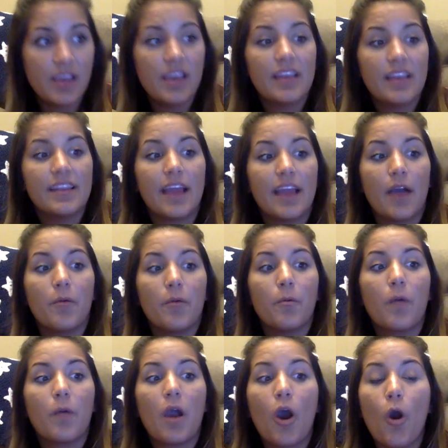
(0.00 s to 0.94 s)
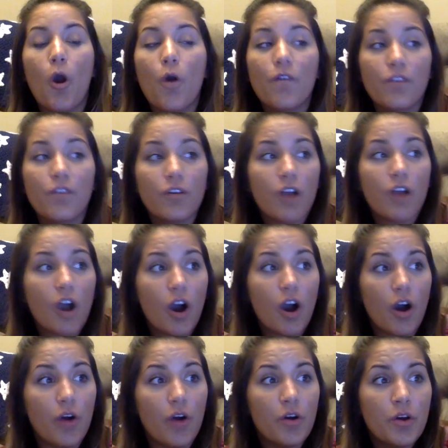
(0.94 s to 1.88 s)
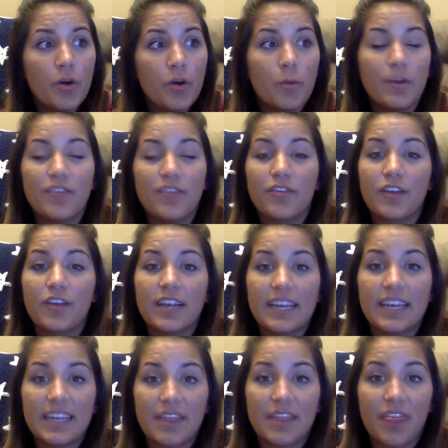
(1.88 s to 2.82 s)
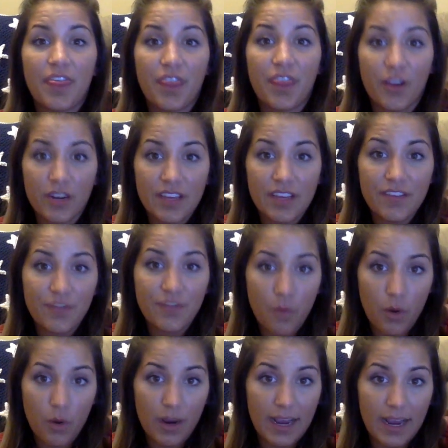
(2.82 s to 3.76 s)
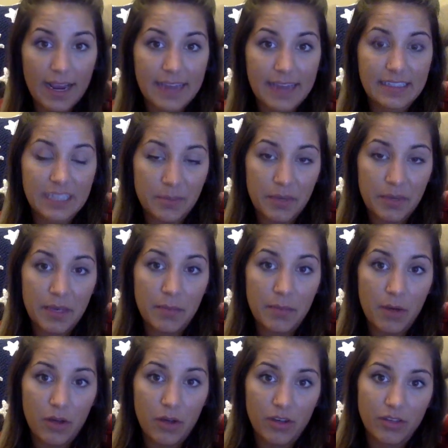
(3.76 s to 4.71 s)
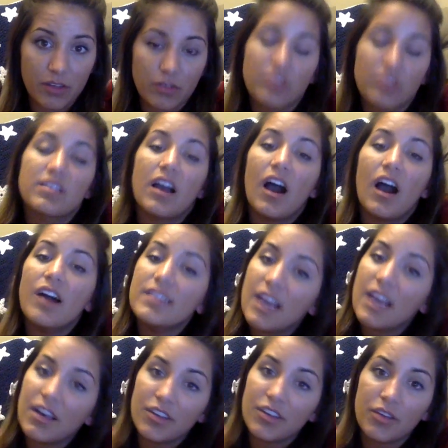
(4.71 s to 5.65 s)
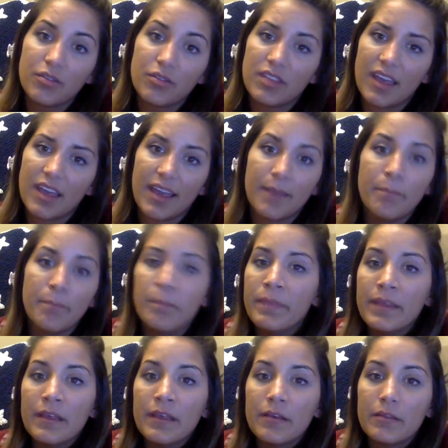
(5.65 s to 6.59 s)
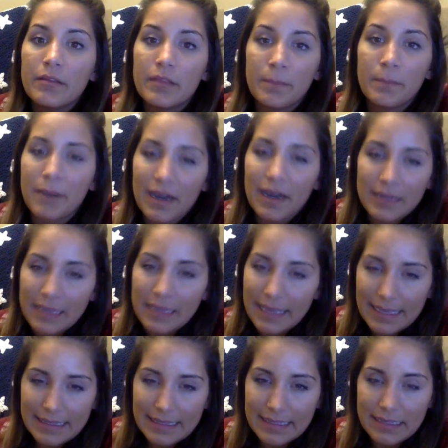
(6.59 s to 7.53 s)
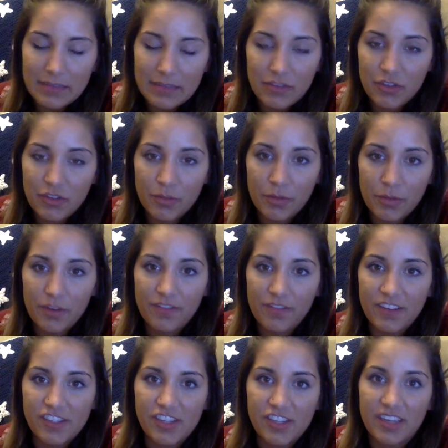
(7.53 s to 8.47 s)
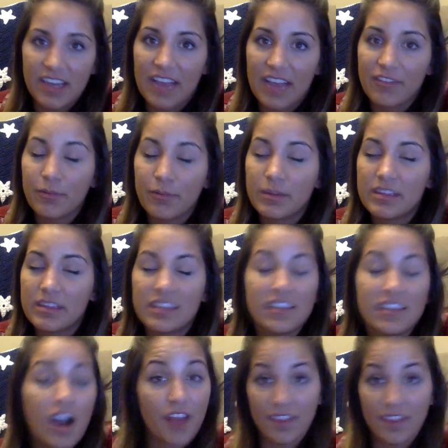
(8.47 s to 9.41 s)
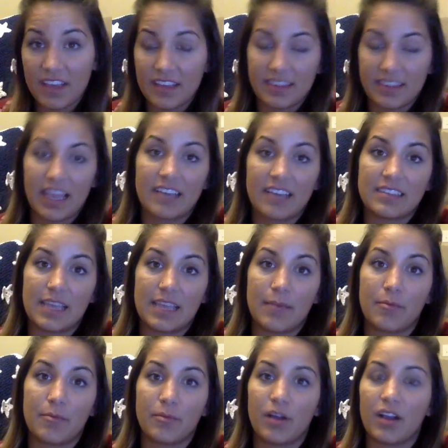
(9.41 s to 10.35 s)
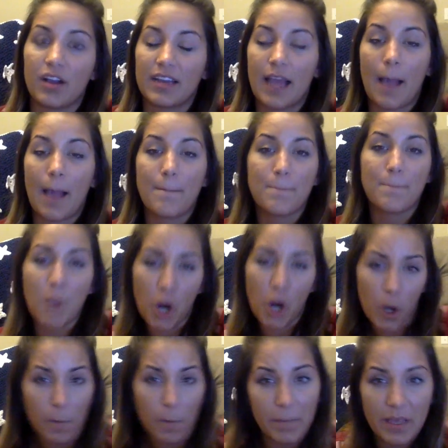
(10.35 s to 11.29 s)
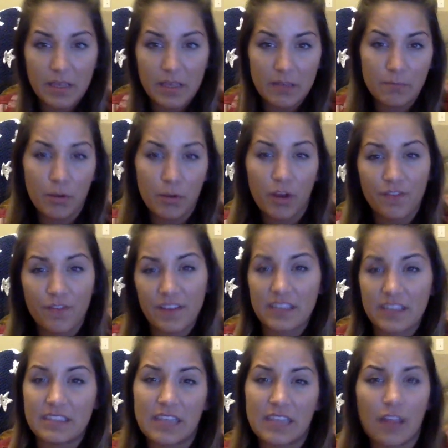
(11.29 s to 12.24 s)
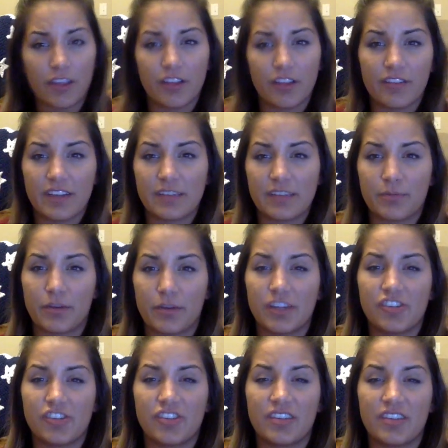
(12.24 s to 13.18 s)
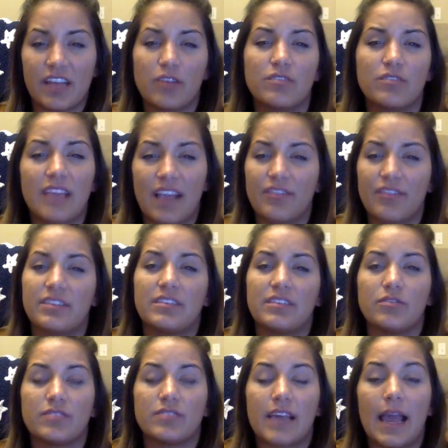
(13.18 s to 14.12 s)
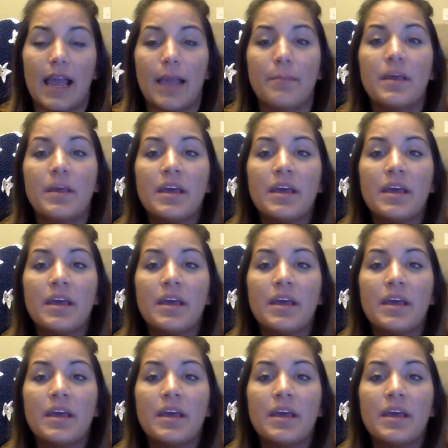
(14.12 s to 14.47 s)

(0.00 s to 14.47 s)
Now, overall, we've created 34 ATP molecules. Now, I'll tell you that the body isn't super efficient. Everyone's not the exact same, and we're not going to have perfect cellular respiration cycles every single time.